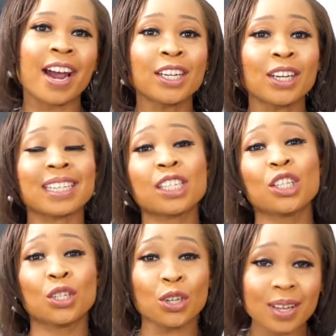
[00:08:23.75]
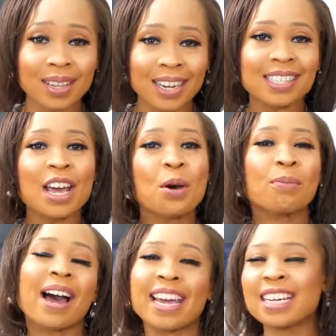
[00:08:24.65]
and you can do this
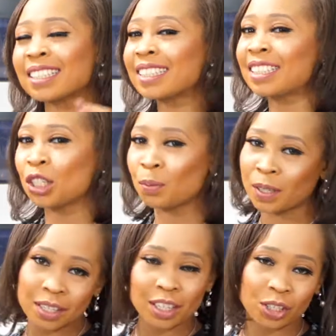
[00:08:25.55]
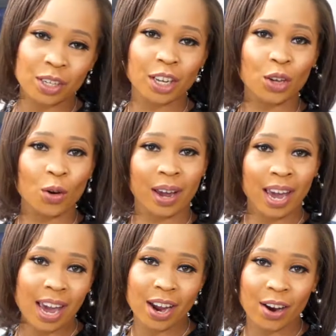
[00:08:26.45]
by either deep conditioning your
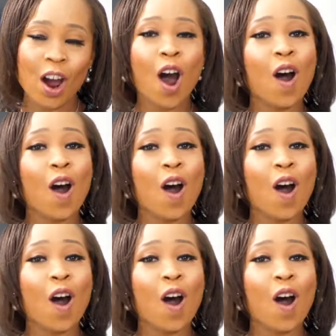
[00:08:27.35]
hair